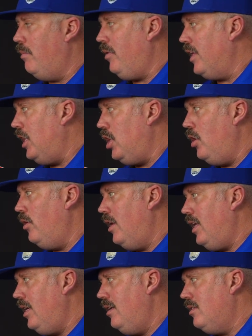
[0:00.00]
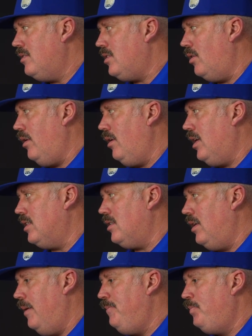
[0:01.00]
bring the unity. So because
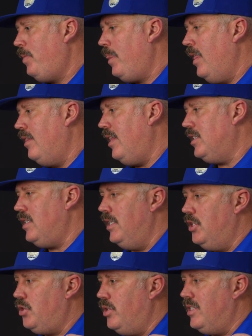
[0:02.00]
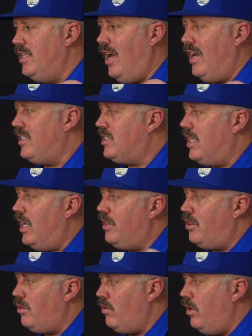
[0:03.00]
this industry is not as
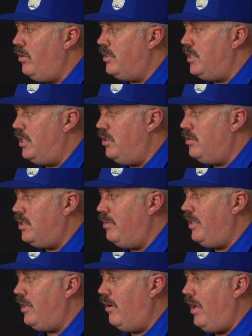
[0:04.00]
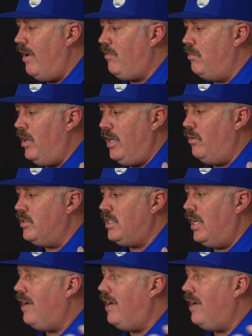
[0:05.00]
cutthroat as it used to be. Everybody was at